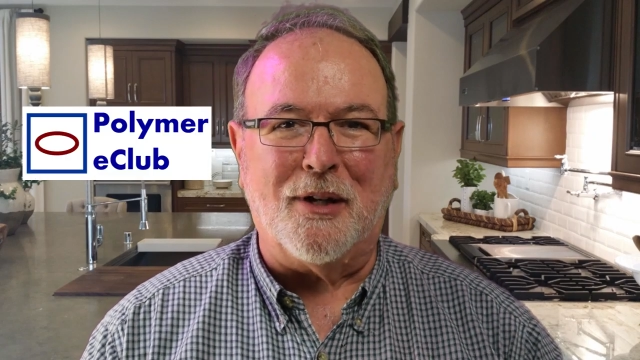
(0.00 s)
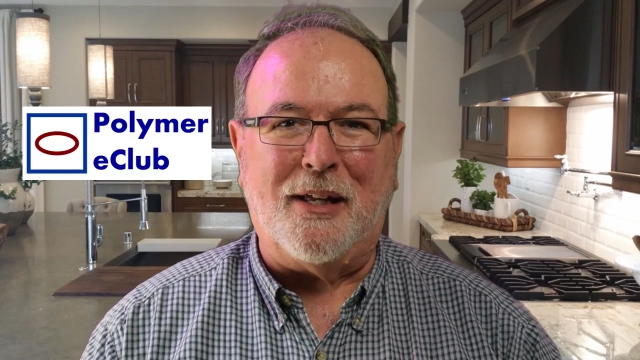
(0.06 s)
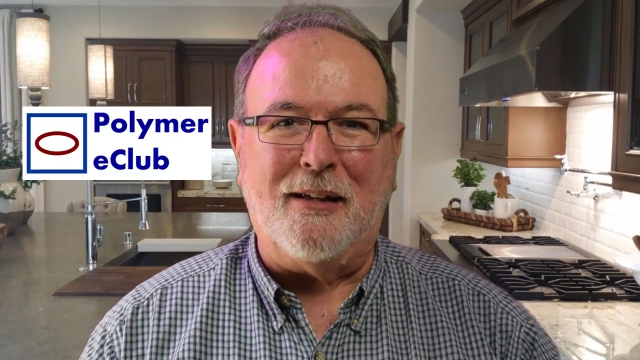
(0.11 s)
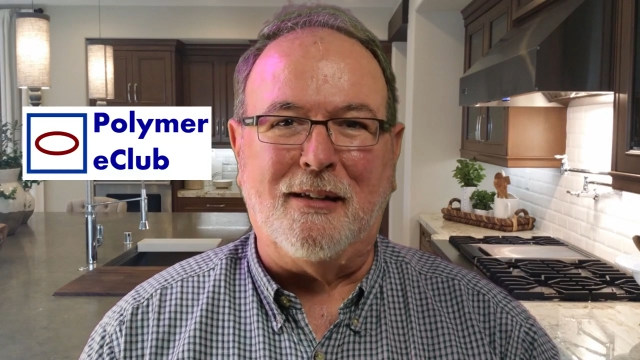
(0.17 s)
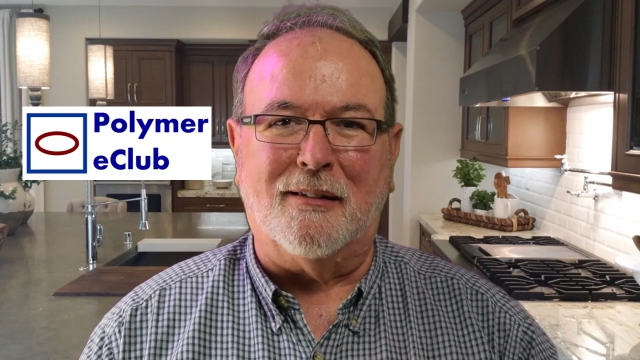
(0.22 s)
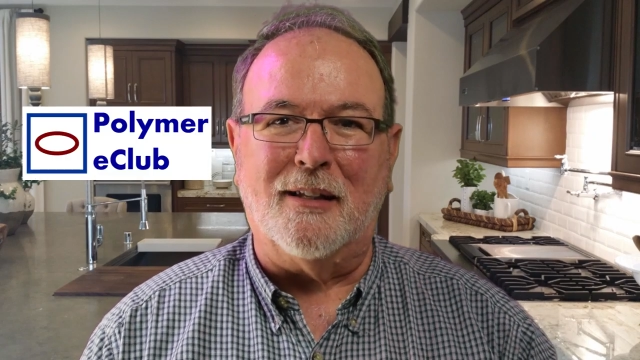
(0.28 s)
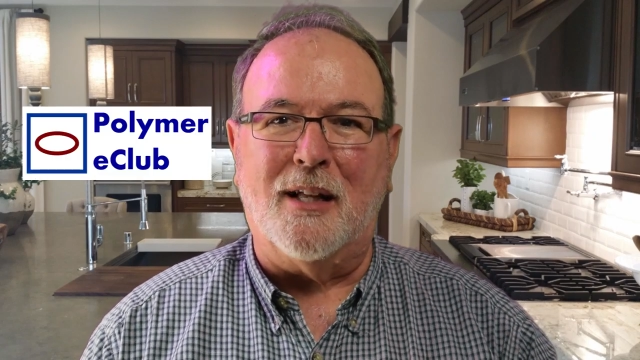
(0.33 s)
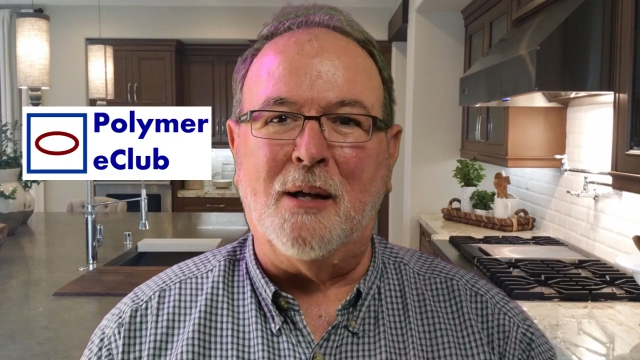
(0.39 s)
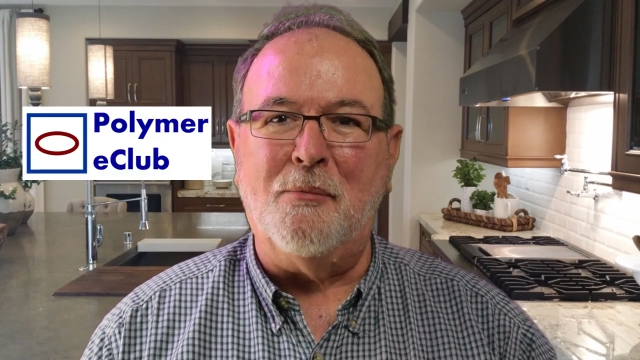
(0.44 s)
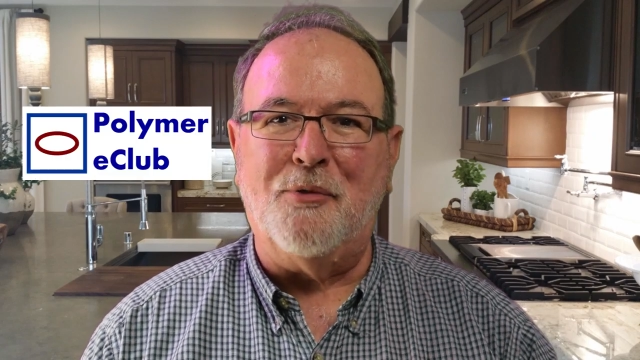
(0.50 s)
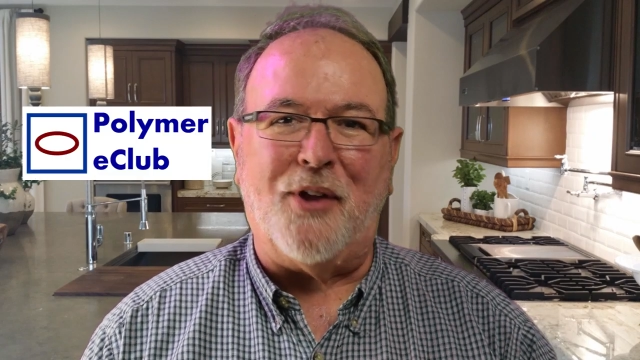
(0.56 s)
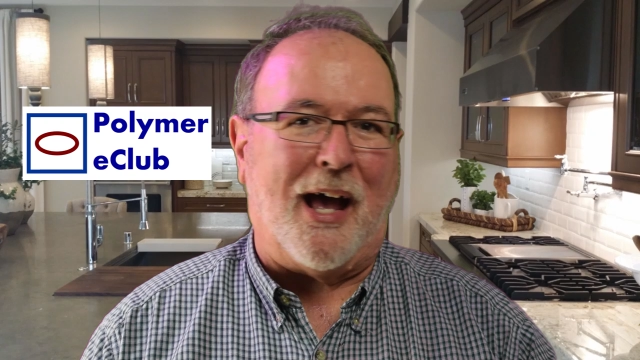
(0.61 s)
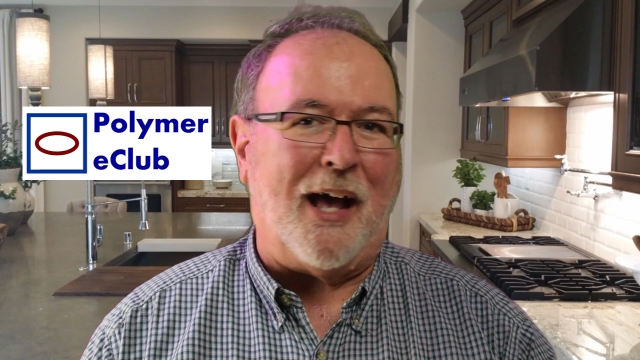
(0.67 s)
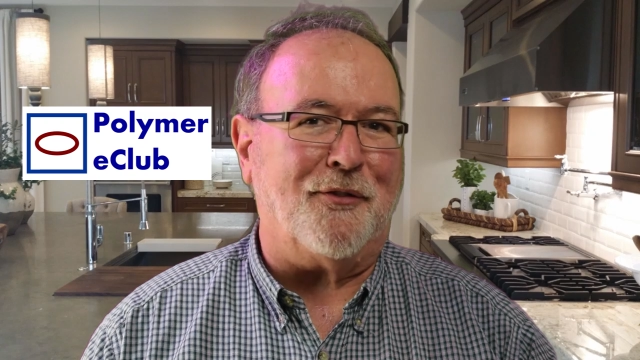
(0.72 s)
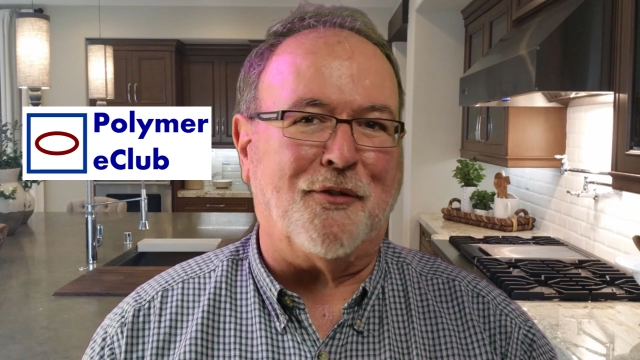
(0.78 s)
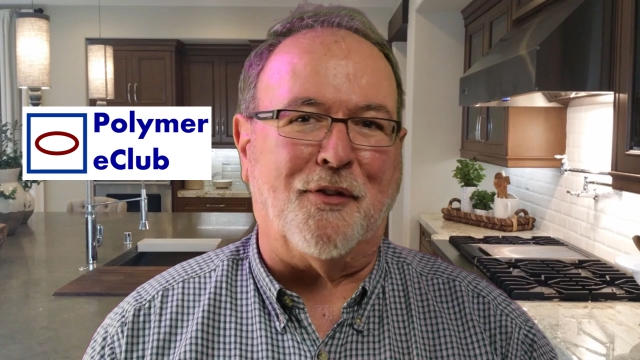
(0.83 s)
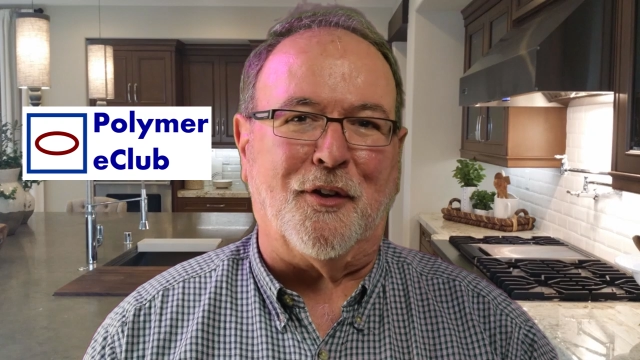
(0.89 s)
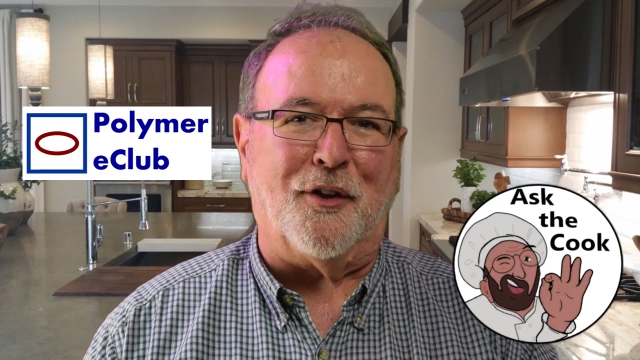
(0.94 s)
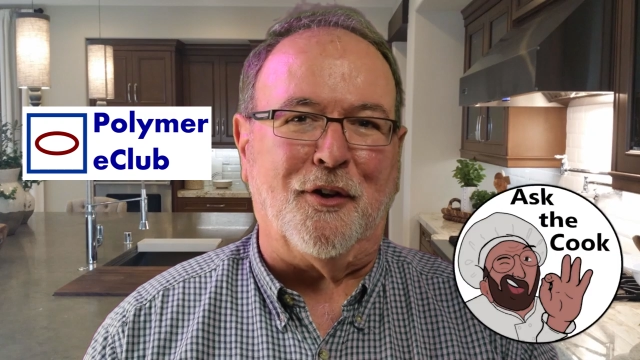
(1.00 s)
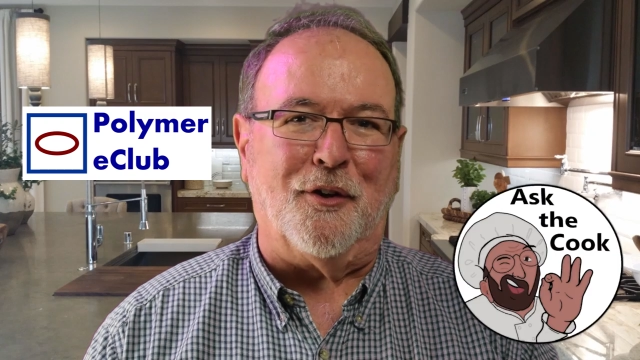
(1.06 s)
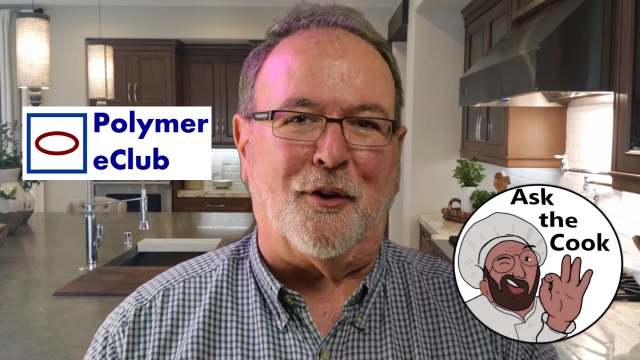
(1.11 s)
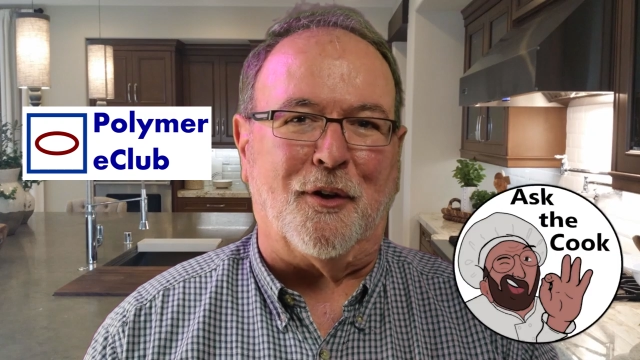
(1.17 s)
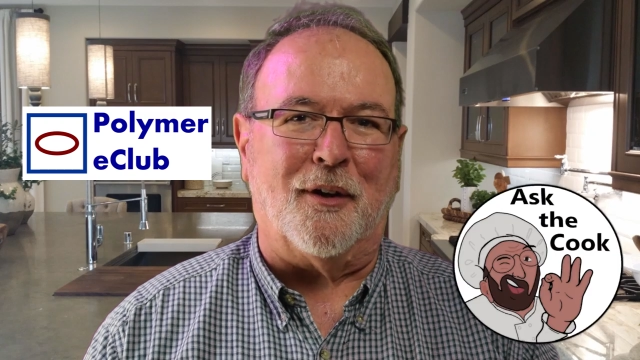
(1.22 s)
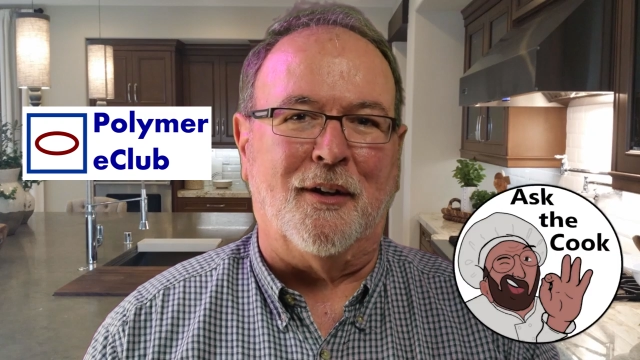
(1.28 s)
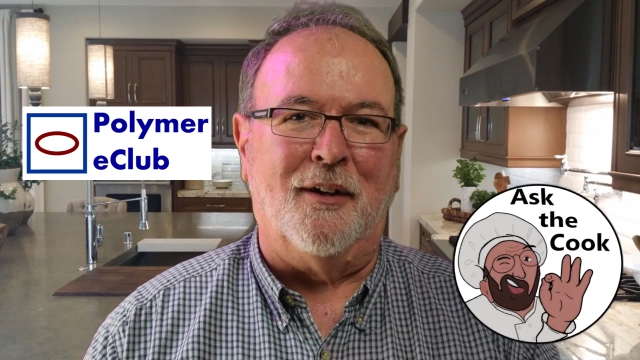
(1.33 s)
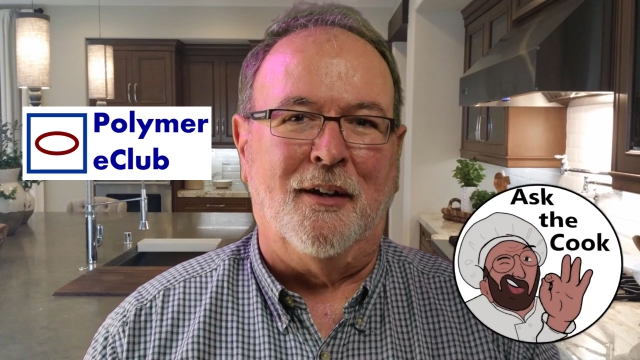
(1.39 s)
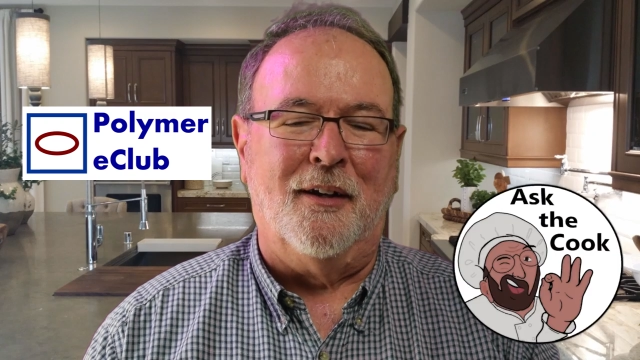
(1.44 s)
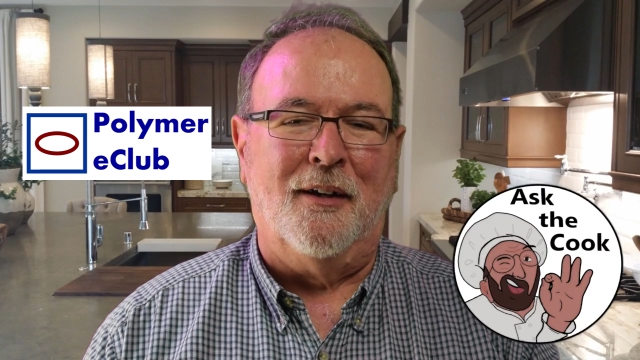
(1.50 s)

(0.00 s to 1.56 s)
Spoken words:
E-Club's Ask the Cook.